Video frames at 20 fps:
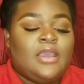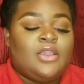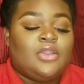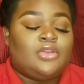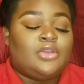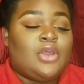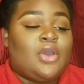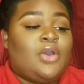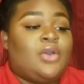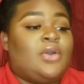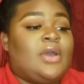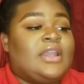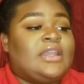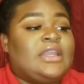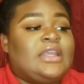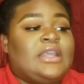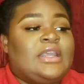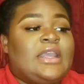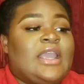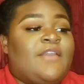you know, I
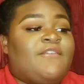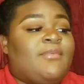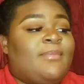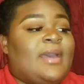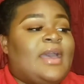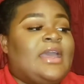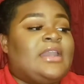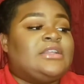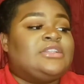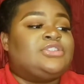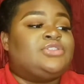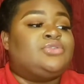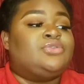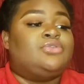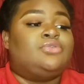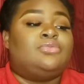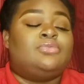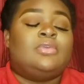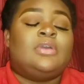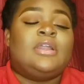need everybody
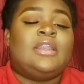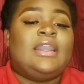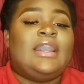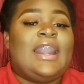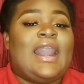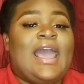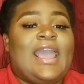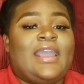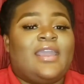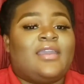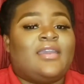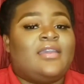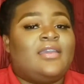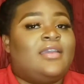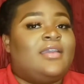to like,